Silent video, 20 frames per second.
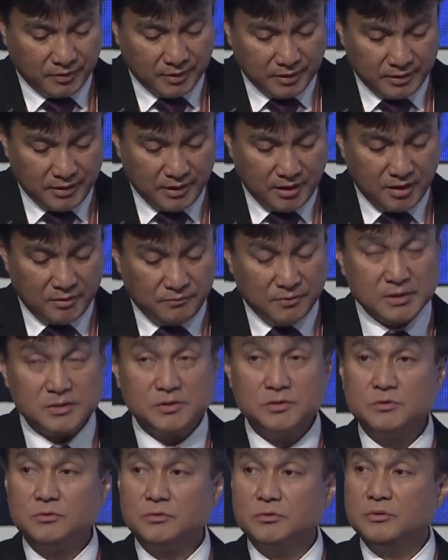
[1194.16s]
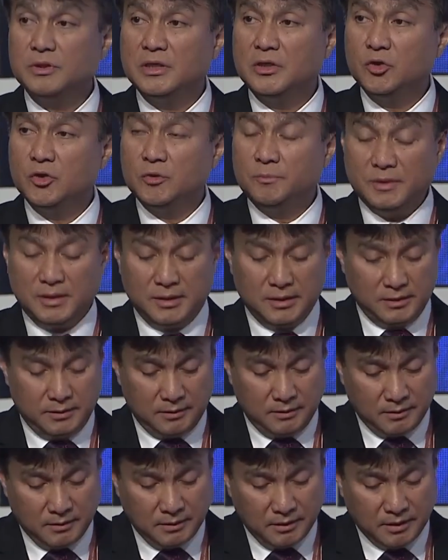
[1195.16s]
delivers renewable,
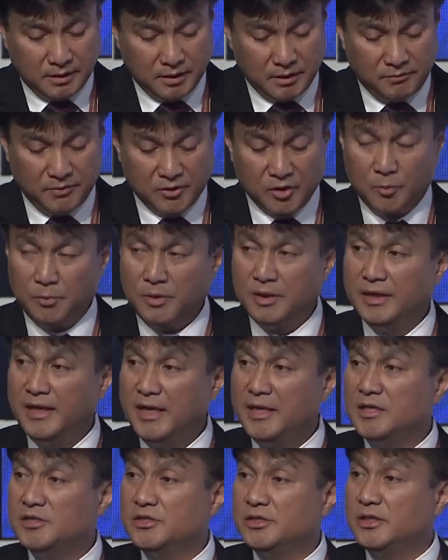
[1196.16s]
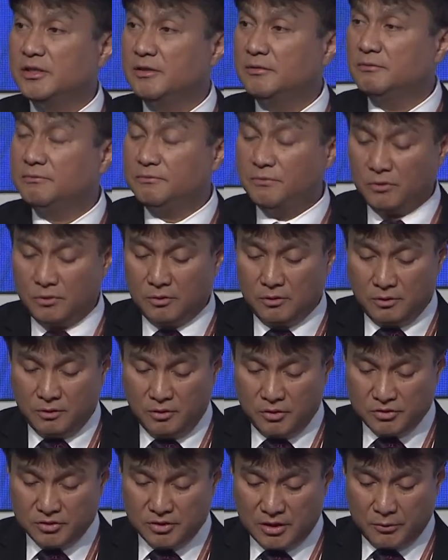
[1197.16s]
affordable energy for
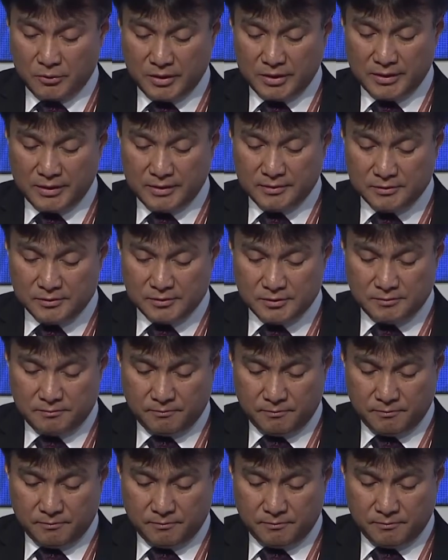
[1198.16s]
all Sarawakians,